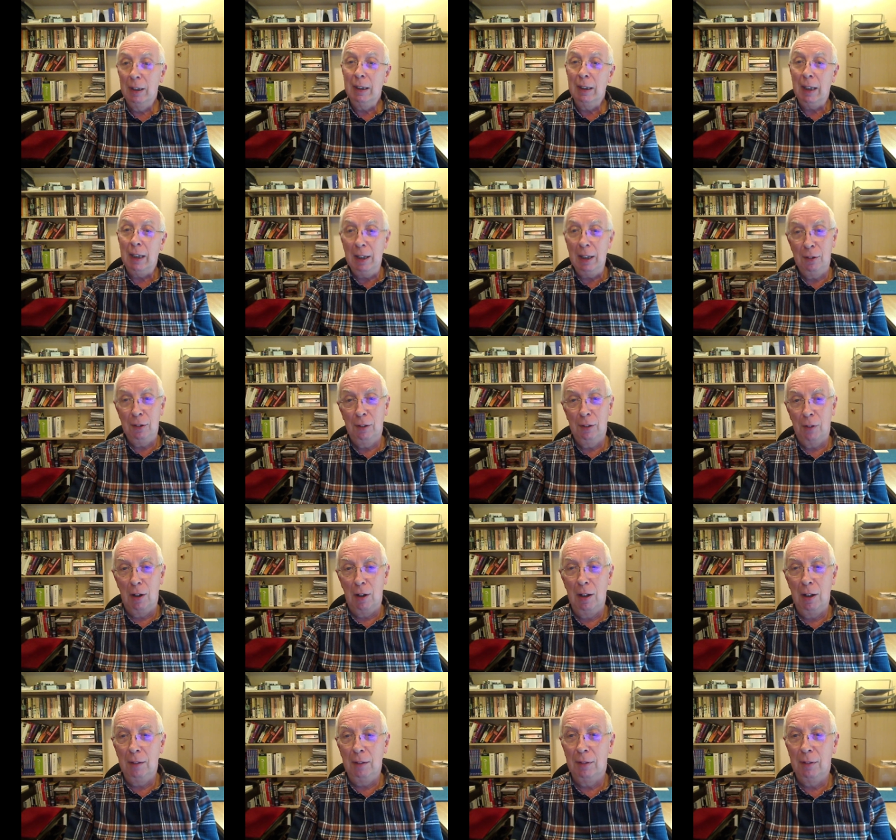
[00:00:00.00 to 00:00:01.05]
it
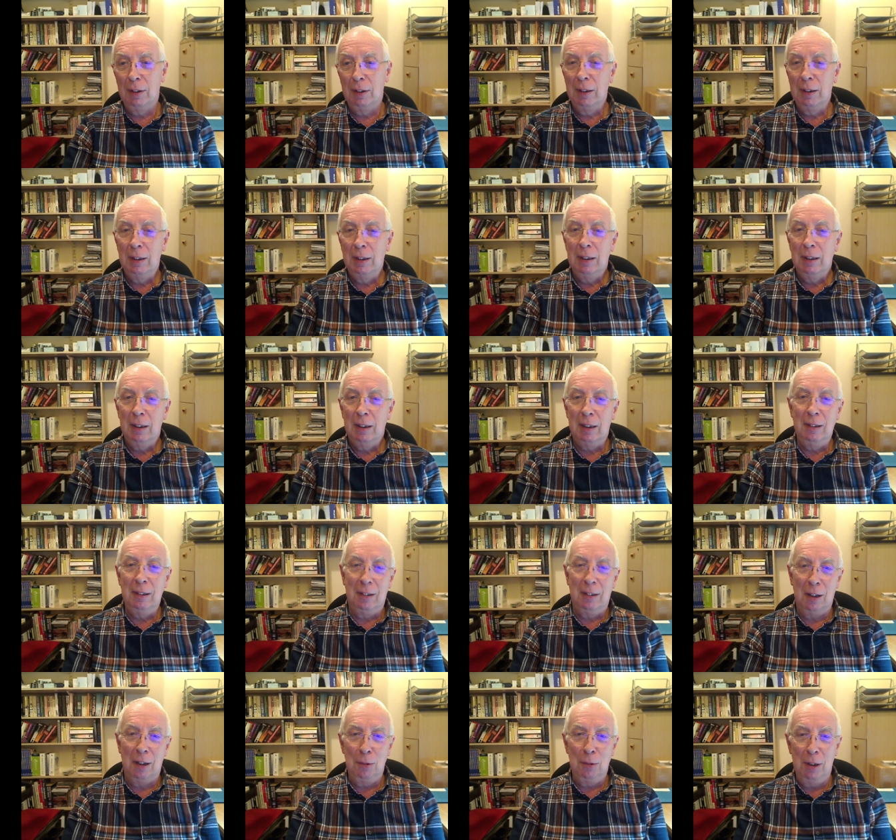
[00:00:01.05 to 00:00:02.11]
survived and
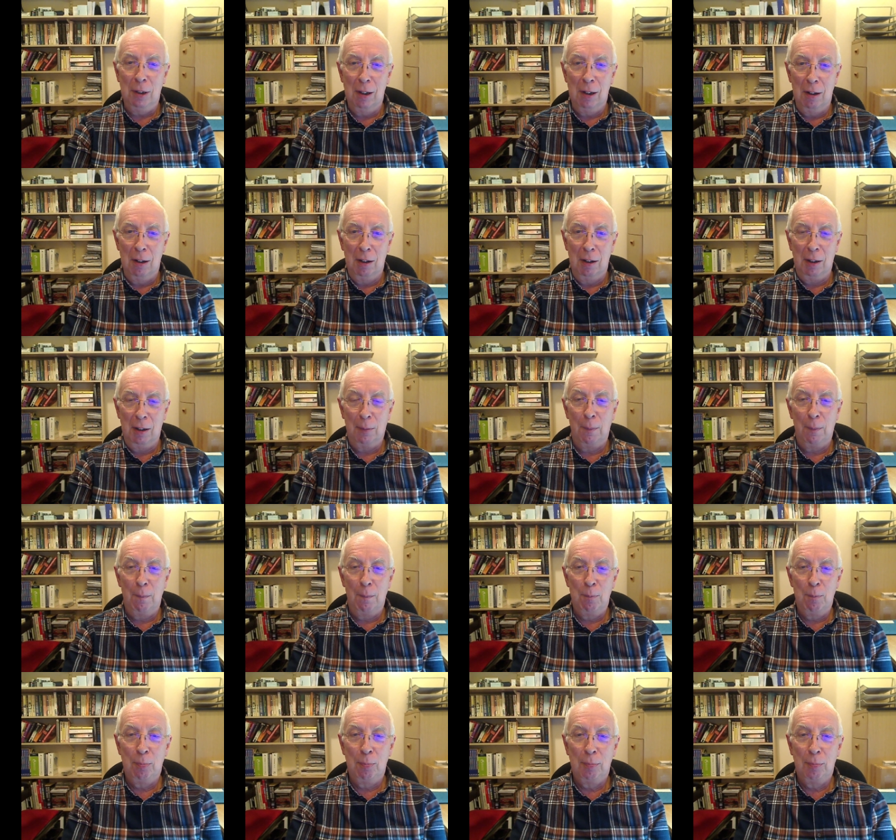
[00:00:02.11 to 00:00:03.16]
so did I.
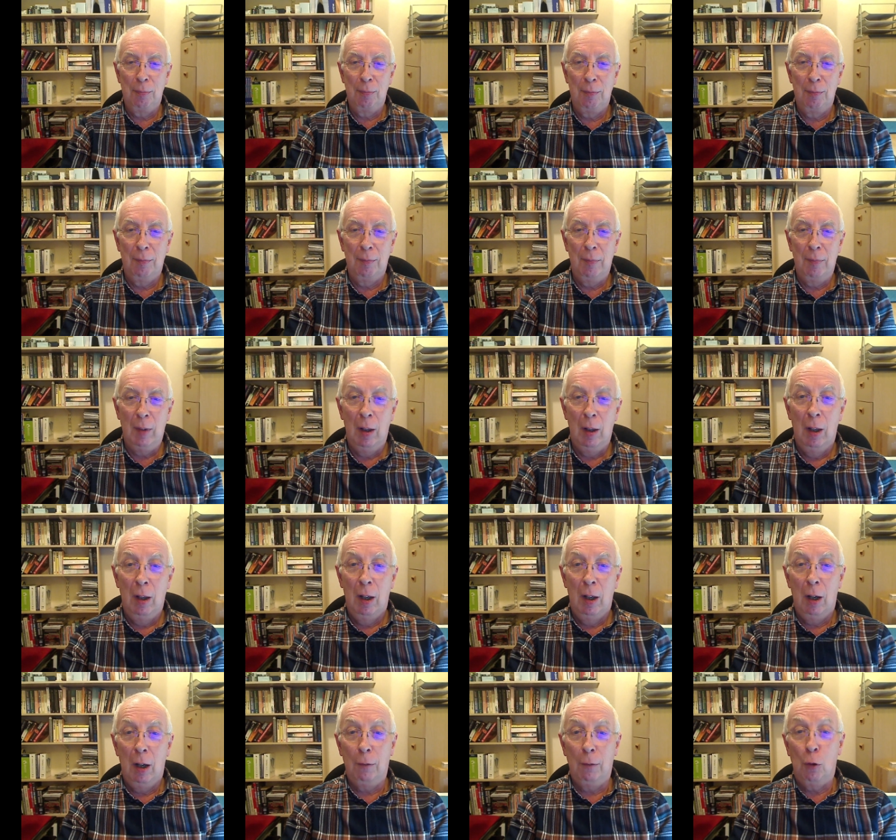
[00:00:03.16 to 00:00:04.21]

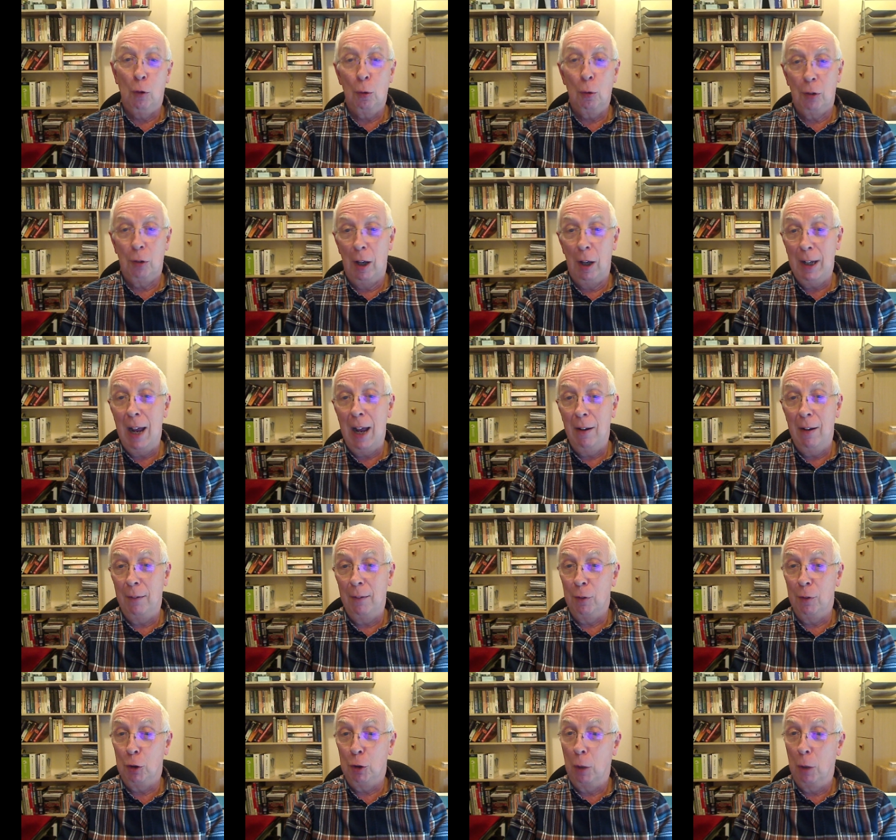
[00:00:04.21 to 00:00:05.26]
Of course, I now have
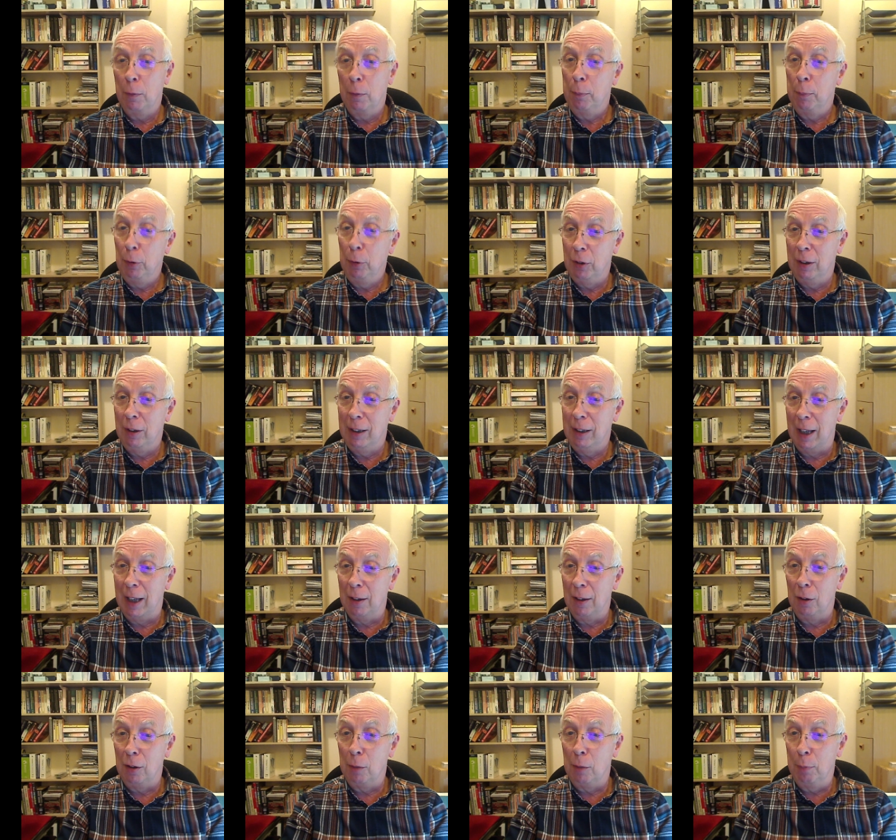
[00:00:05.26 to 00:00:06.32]
the job of putting
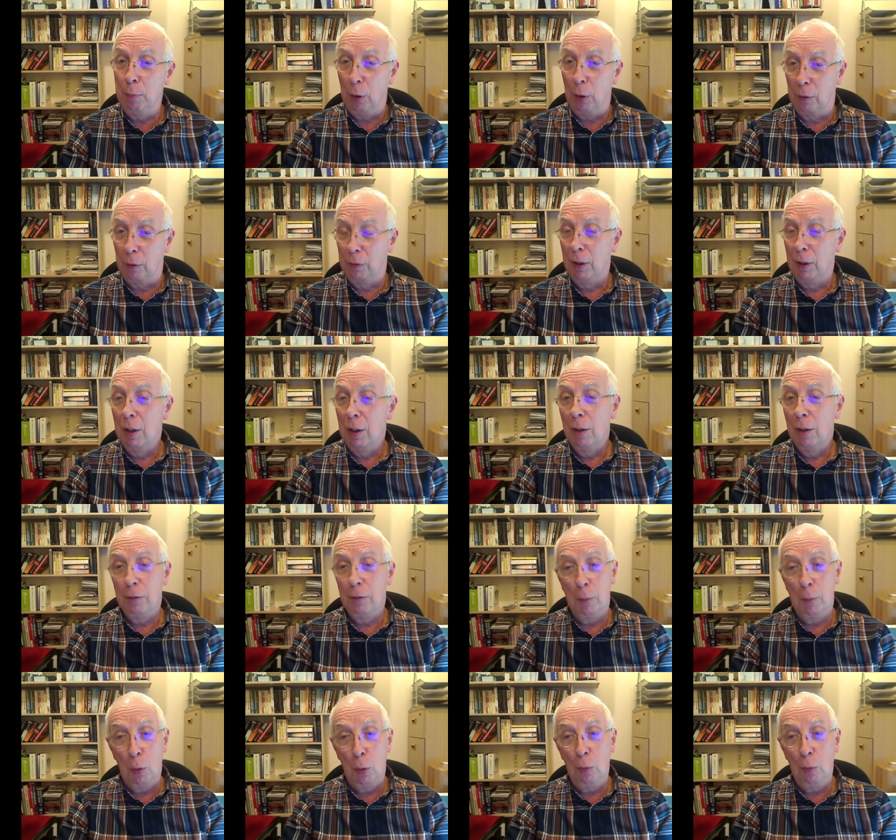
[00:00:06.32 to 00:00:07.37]
together the book
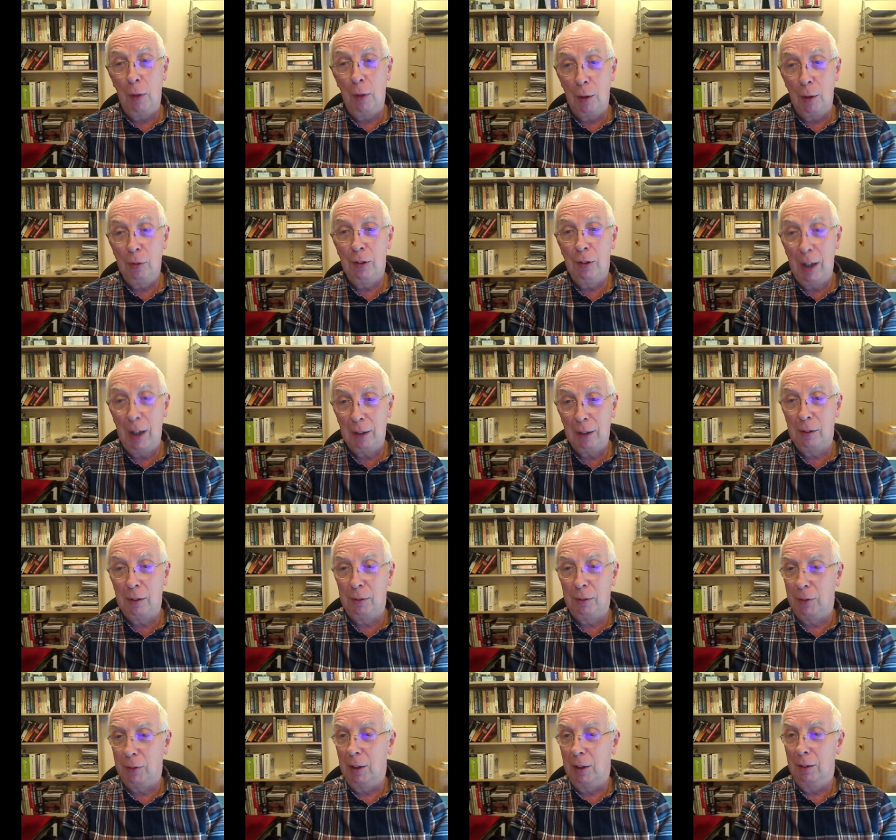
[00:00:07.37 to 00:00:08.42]
from all those text
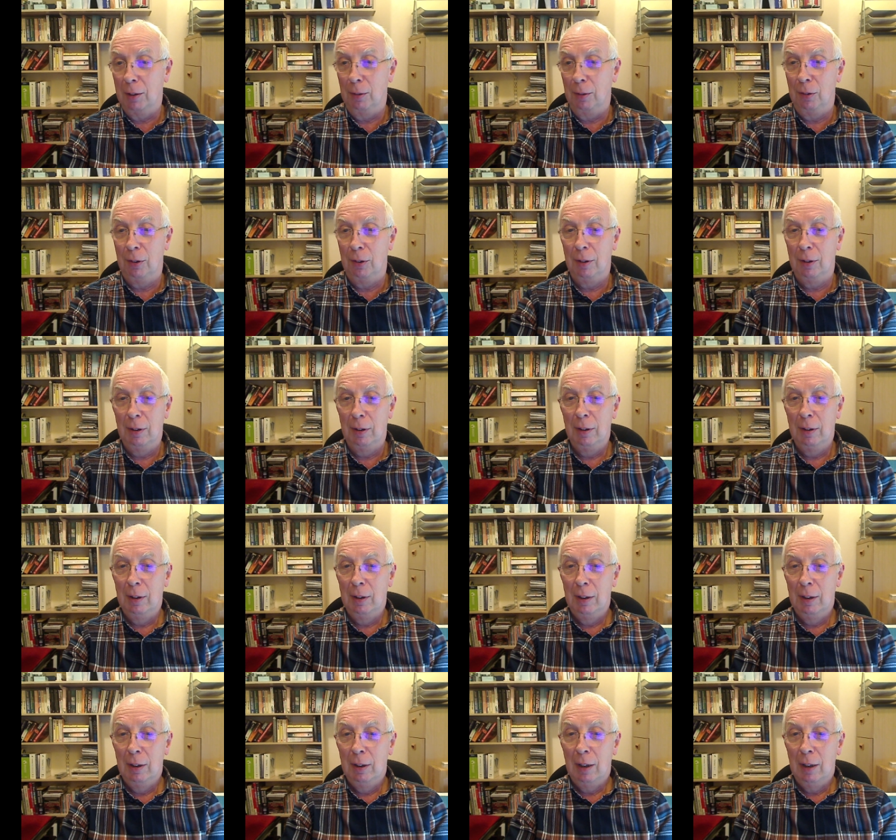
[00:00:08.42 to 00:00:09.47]
files.
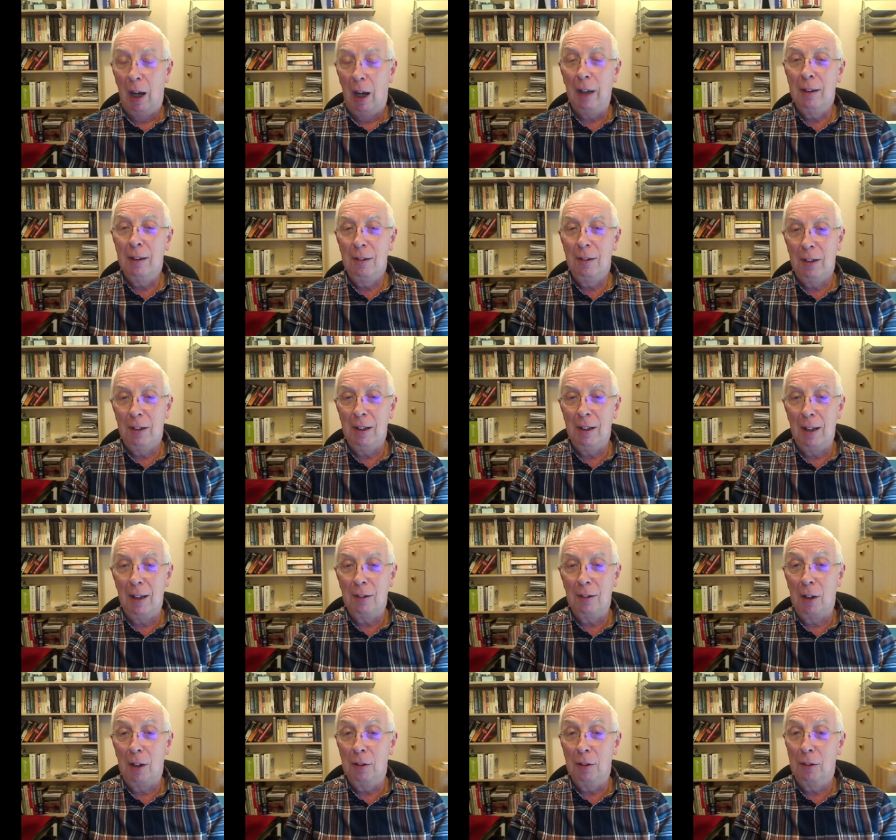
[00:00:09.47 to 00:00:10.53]
I can see
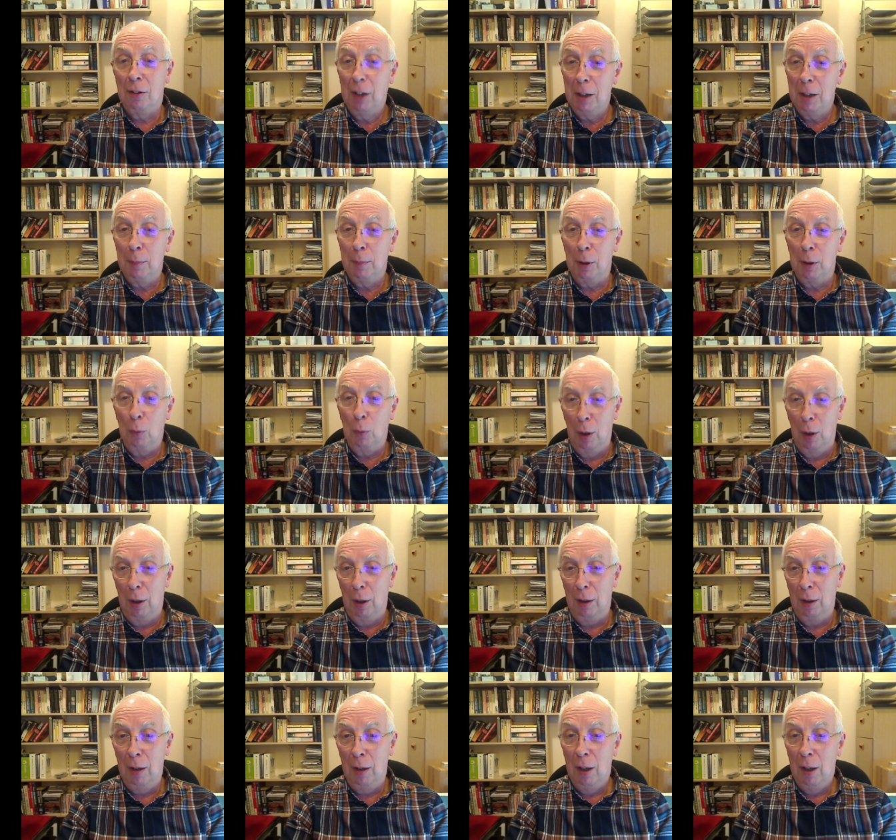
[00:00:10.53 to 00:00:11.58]
that's going to take me a
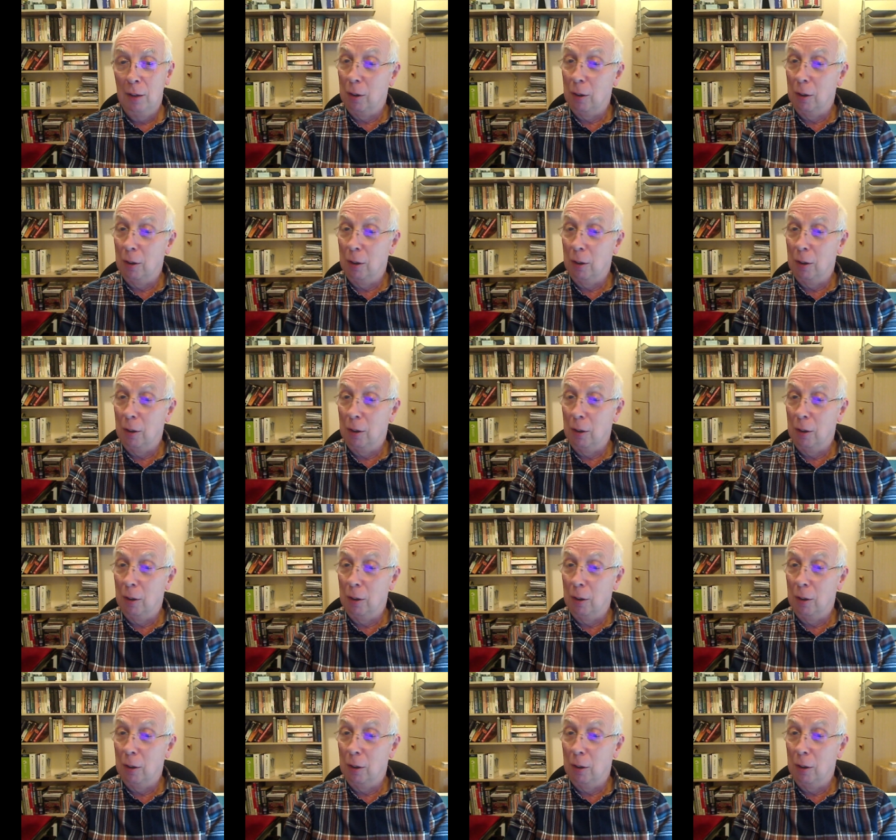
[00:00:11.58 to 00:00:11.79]
while, so